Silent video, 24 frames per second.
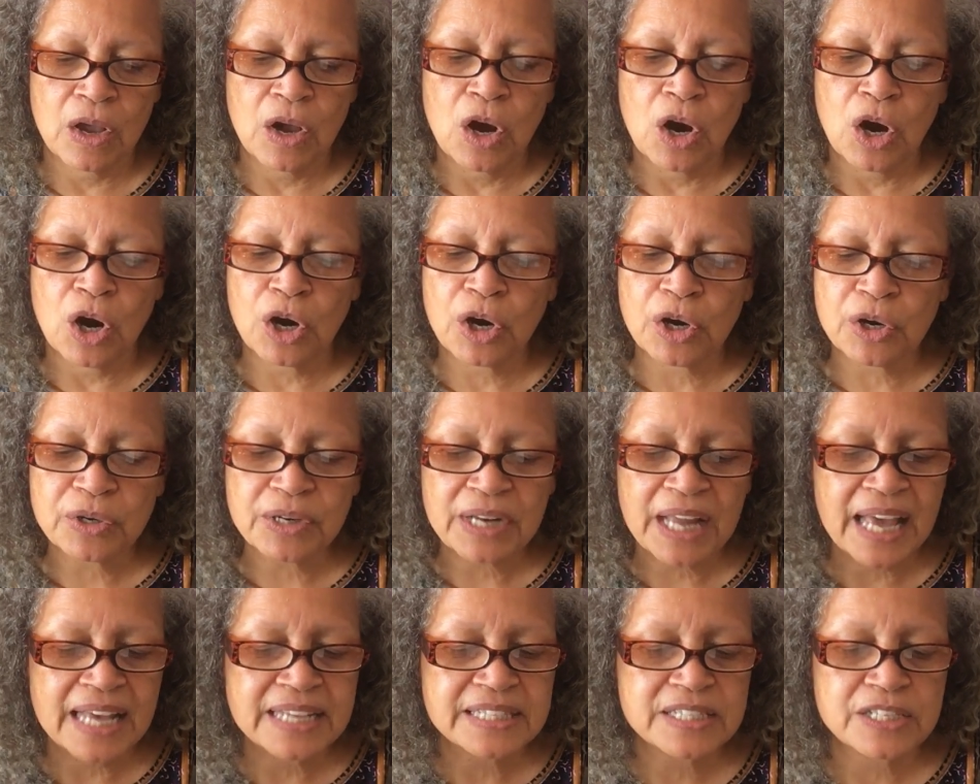Hurt
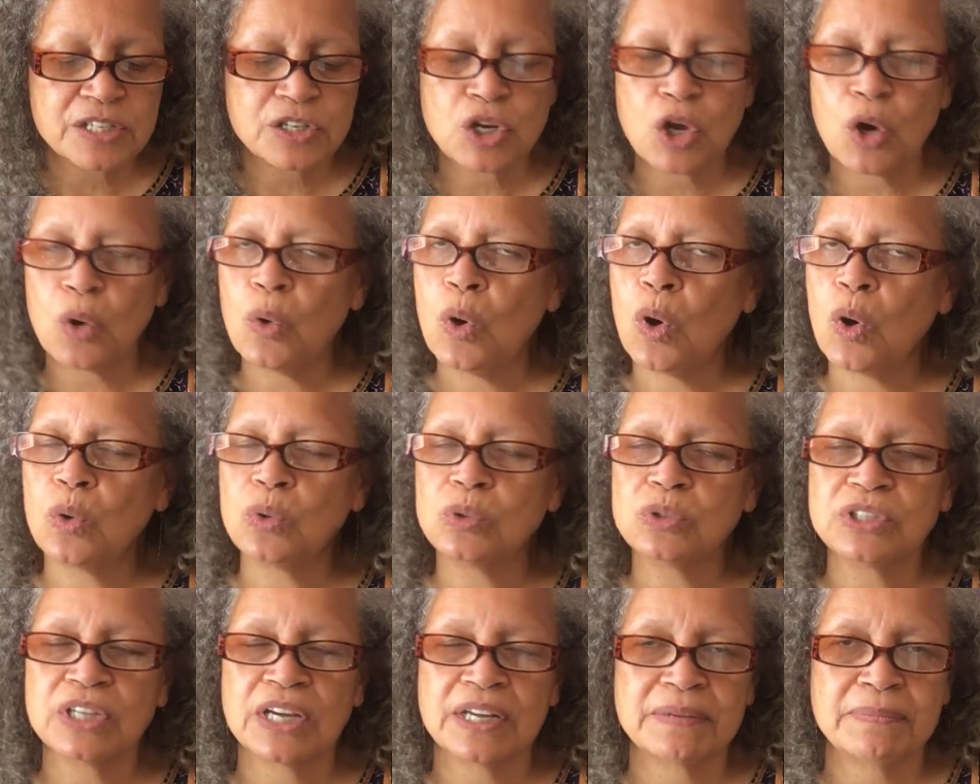has no
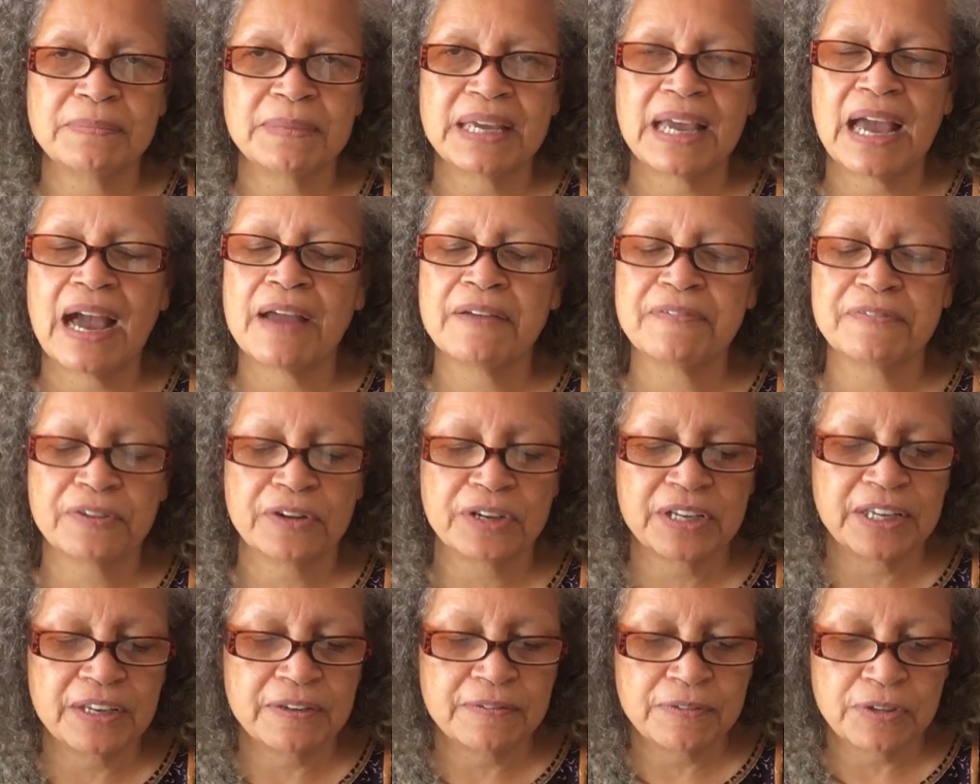hold on me. I
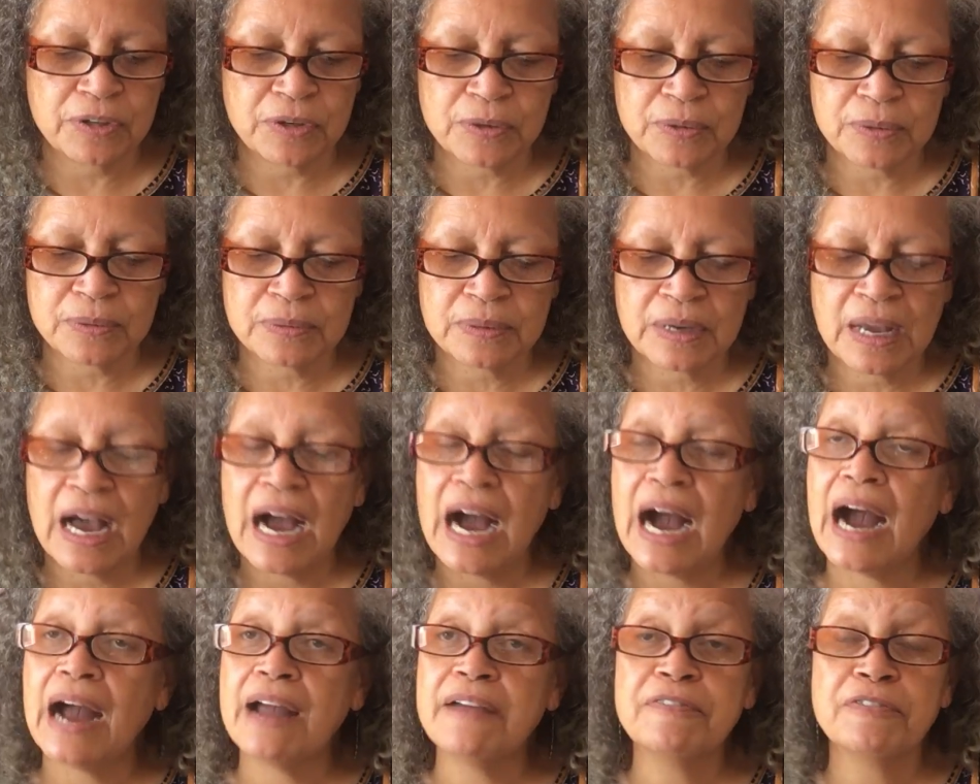forgive you.
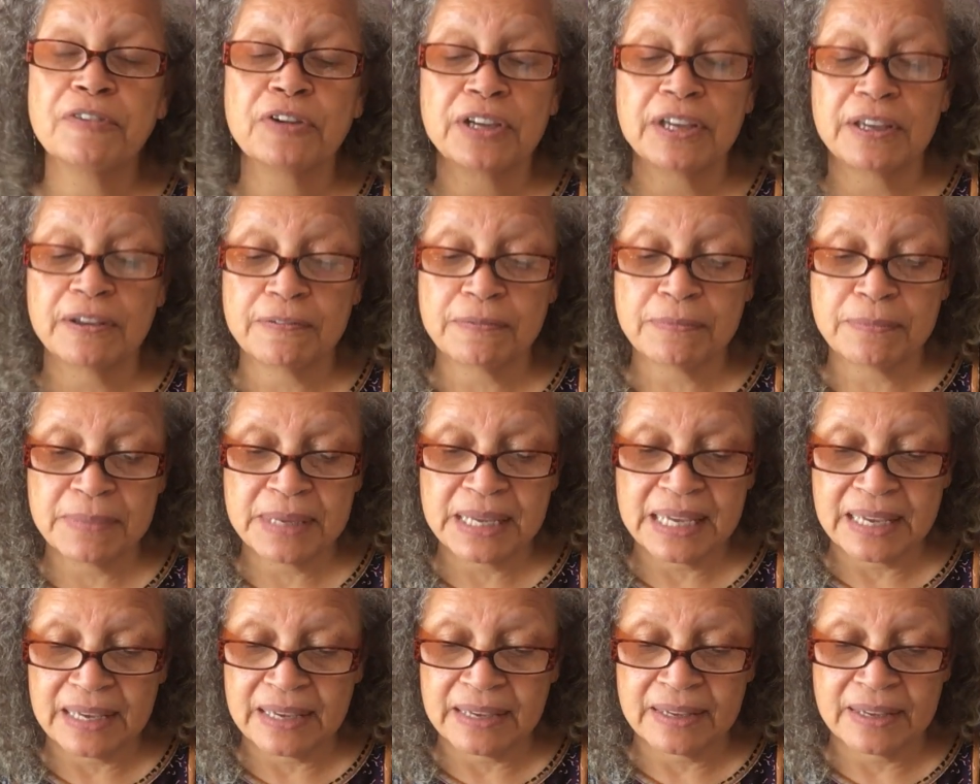I forgive
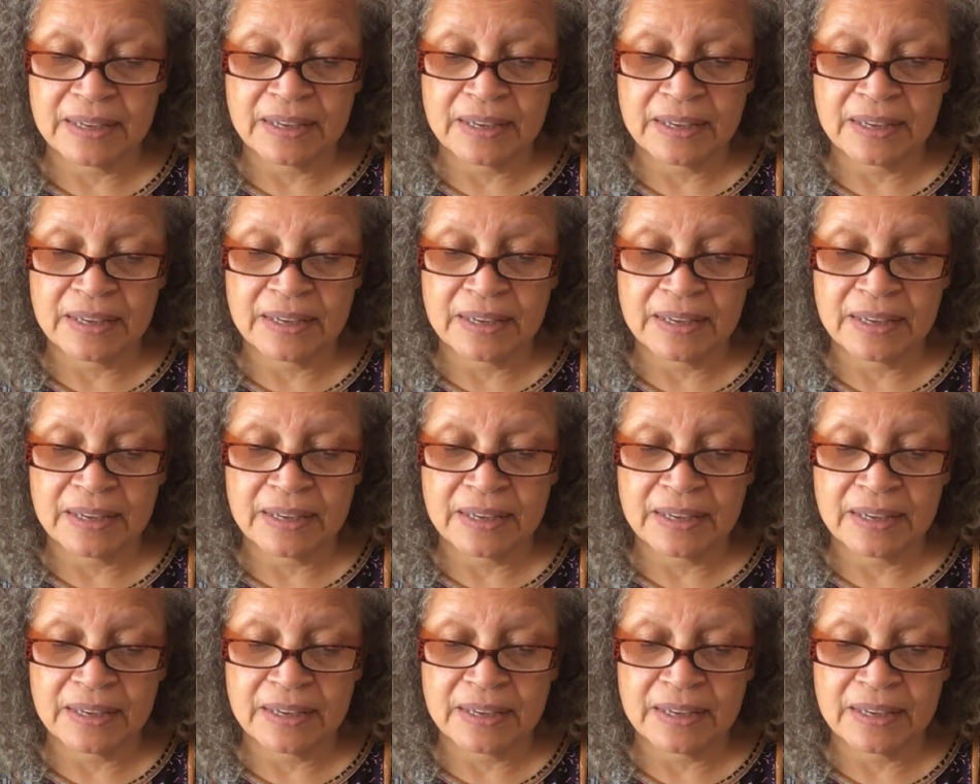me.